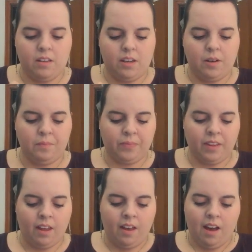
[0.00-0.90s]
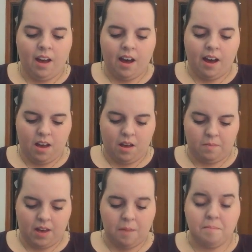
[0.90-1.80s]
color,
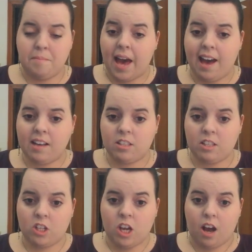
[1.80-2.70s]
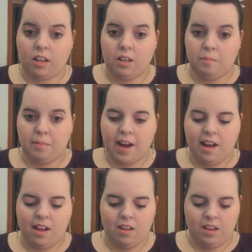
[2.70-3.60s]
um, a matte chocolate
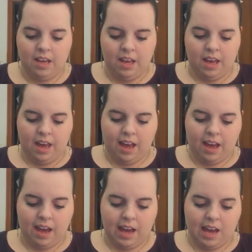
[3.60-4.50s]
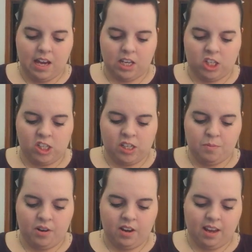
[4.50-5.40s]
brown, a
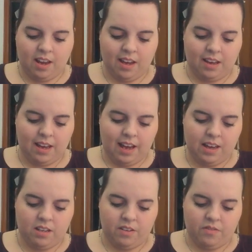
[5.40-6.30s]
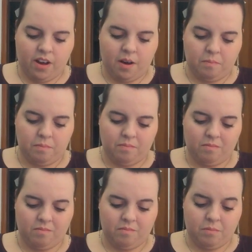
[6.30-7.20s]
shimmering kind of um,
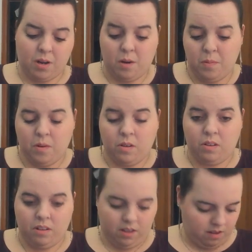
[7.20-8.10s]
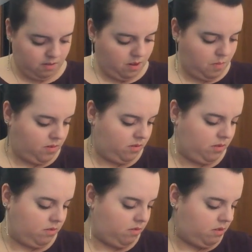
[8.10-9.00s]
purple, it's
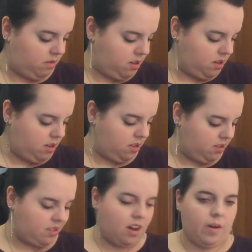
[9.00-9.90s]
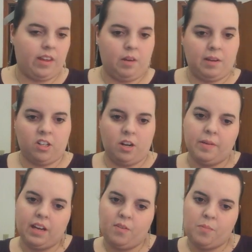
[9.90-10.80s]
almost it's not quite like my shirt,
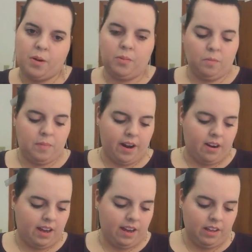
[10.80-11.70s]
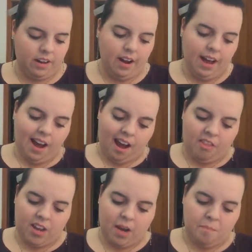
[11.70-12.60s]
but kind of a purple berry color,
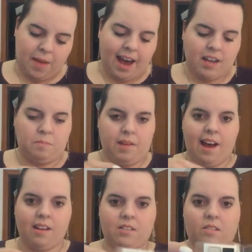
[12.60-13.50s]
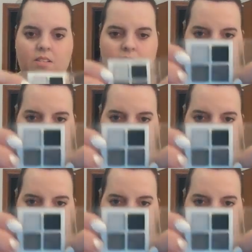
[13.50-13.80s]
and then a matte black. So you can